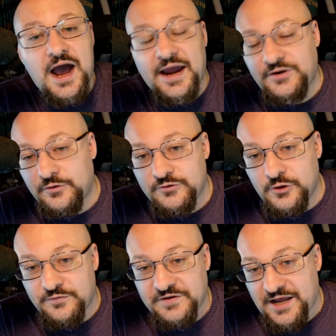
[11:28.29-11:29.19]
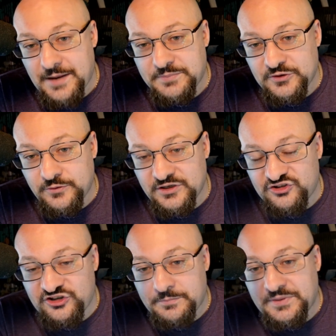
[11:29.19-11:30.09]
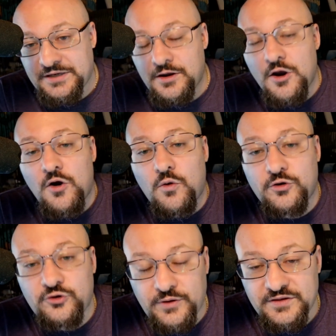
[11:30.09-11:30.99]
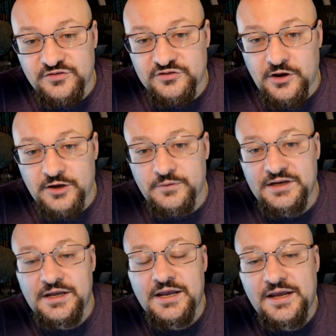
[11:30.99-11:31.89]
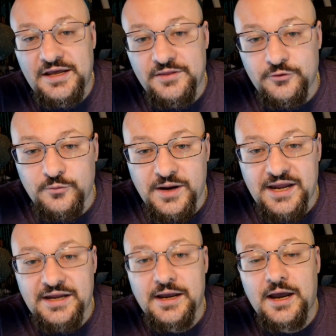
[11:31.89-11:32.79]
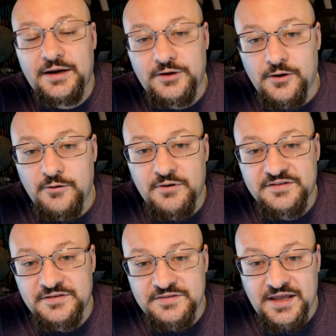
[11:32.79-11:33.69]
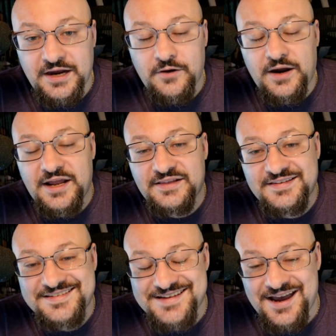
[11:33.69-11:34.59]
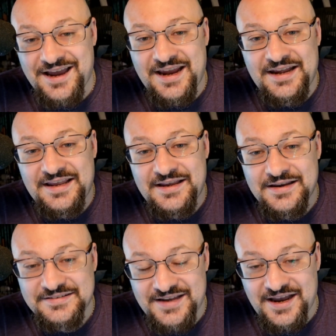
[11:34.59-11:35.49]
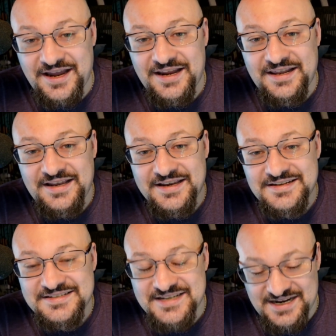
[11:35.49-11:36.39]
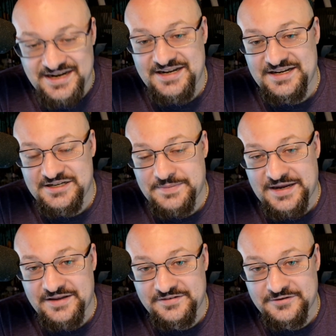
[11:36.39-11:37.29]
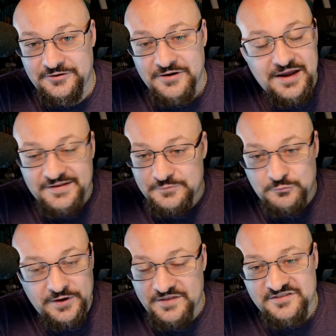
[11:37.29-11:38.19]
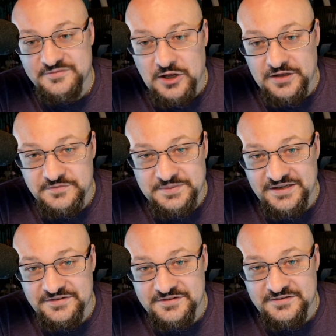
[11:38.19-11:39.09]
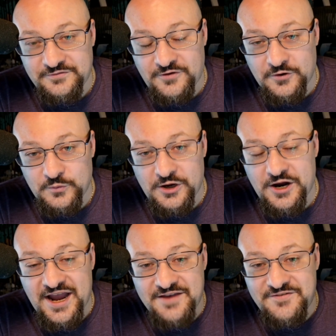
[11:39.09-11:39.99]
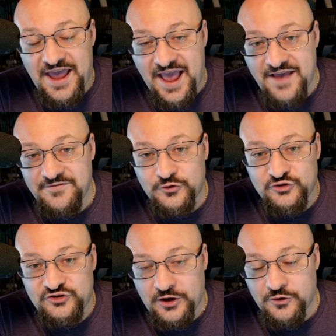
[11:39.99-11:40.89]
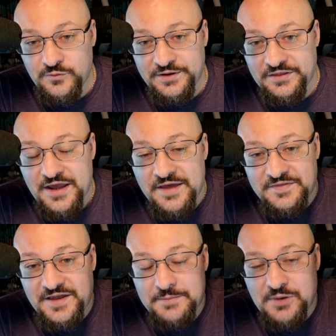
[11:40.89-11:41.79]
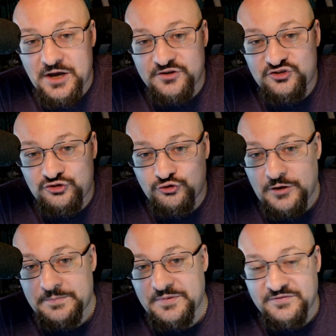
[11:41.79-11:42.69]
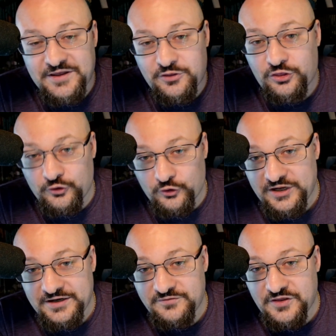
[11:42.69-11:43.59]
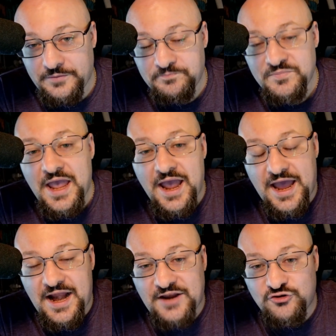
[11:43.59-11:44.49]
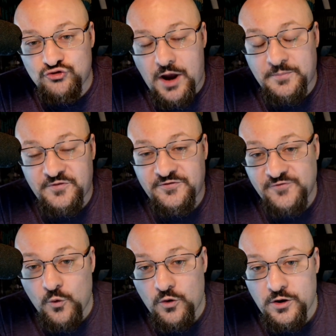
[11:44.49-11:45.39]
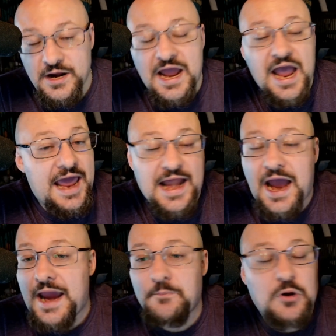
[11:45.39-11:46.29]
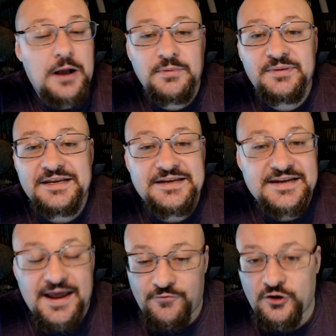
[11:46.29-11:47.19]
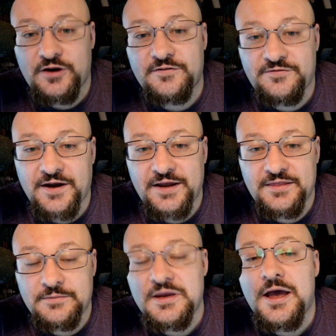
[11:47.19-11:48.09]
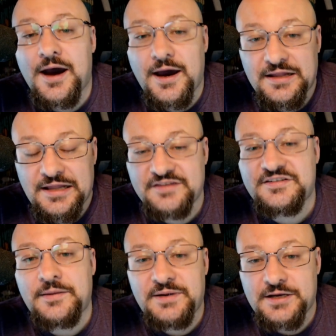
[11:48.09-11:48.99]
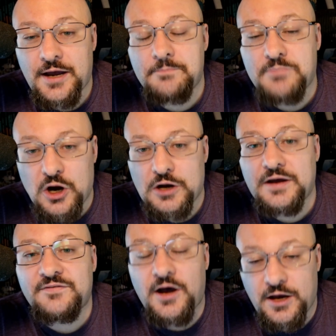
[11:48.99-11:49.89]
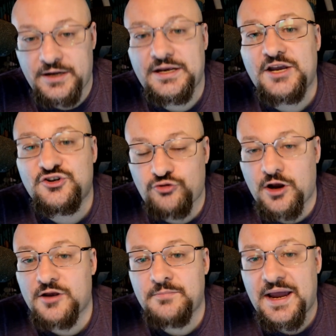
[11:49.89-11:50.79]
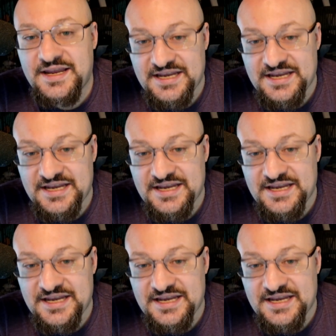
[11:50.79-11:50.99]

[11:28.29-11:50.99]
I don't know if it happened during shipping or during the soldering. Either way, I know it wasn't there, and it's a tiny, tiny, tiny capacitor. It's one of the smallest pieces of hardware I have ever dealt with, that I bought a strip of like 30 of them, and I dropped 4, and I am probably never going to find them unless I become part of Honey, I Shrunk My